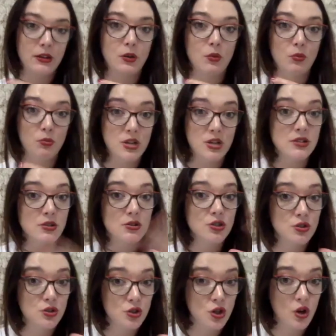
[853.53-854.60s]
Research
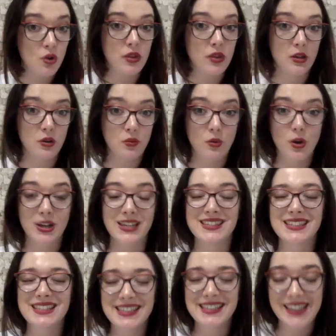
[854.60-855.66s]
has shown that your work is
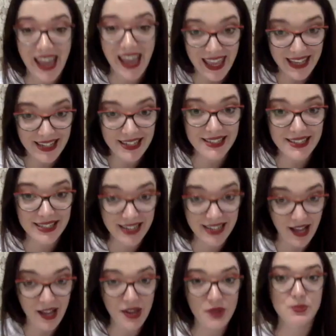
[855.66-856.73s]
10
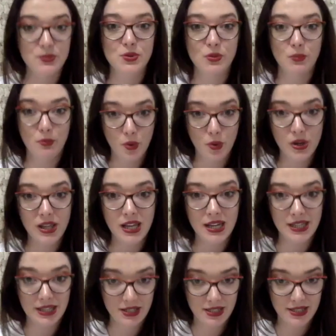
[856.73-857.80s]
times more
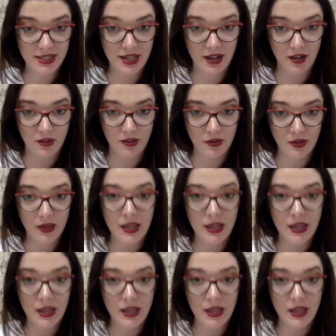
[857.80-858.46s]
likely to sell